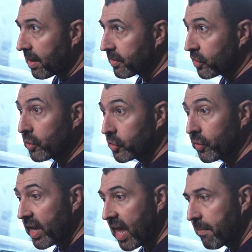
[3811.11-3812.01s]
So
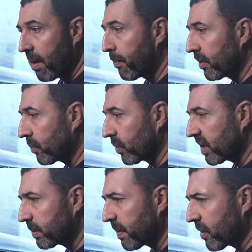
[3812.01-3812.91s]
they came up with
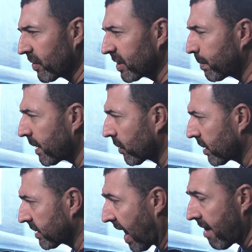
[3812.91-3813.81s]
this speaker, and the speaker
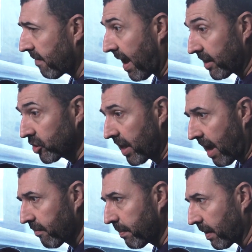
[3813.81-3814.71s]
is I actually
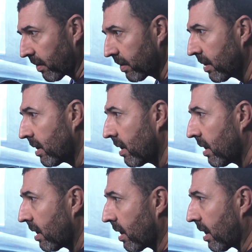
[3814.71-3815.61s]
have a pair,
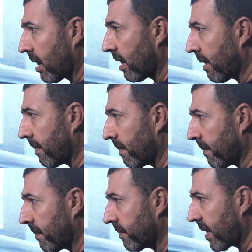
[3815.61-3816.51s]

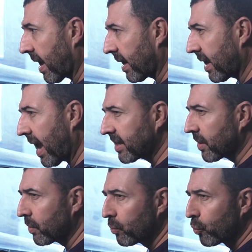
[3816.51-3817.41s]
and it has
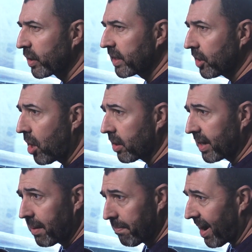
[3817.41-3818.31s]
a really long
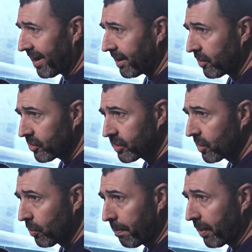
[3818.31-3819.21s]
name. Pioneer is
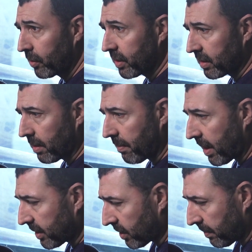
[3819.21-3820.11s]
still building them.
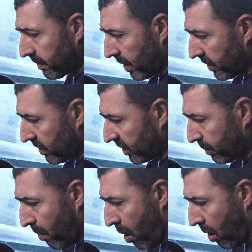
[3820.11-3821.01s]
It's a
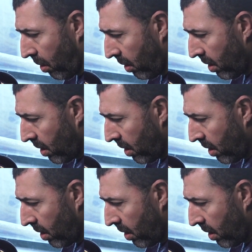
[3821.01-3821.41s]
small